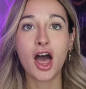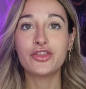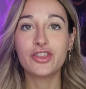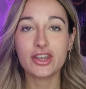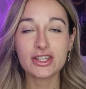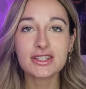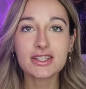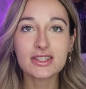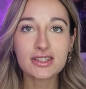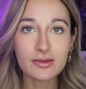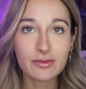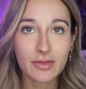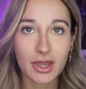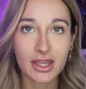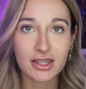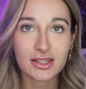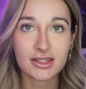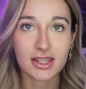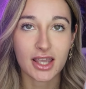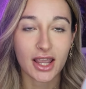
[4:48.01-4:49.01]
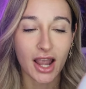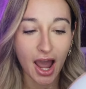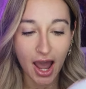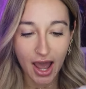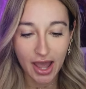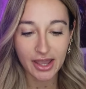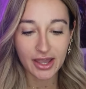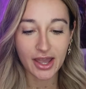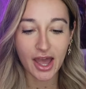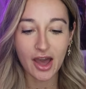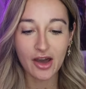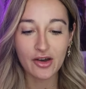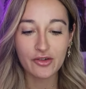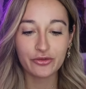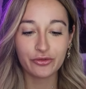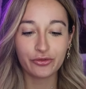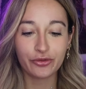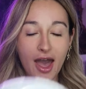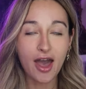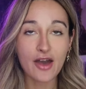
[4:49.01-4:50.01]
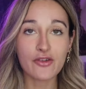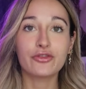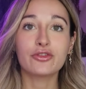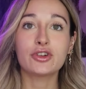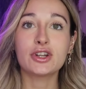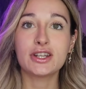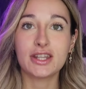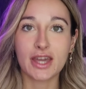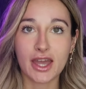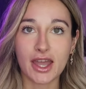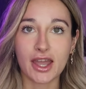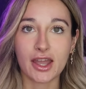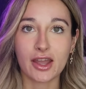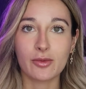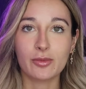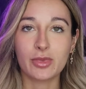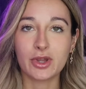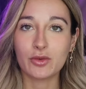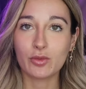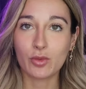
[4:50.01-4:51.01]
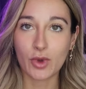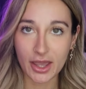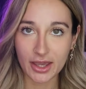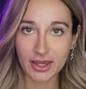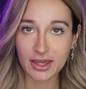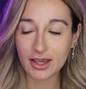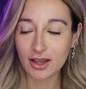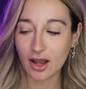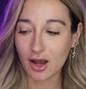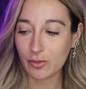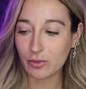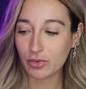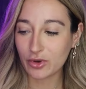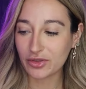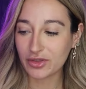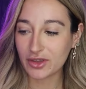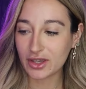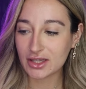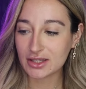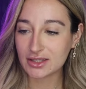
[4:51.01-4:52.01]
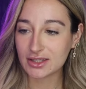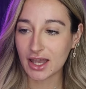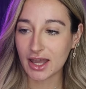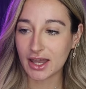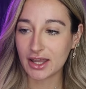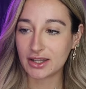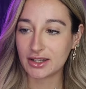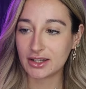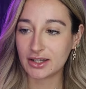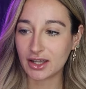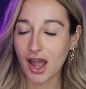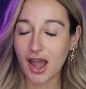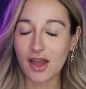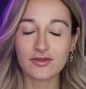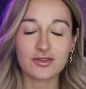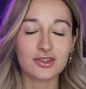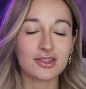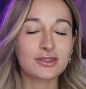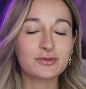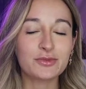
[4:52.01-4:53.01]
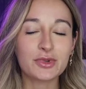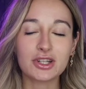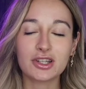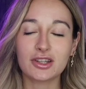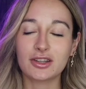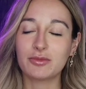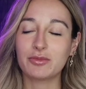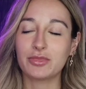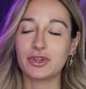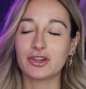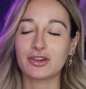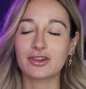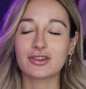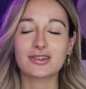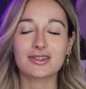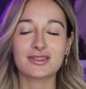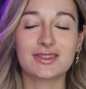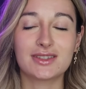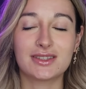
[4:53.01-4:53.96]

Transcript: This is amazing. I have every day been waking up with this and I've just been in pure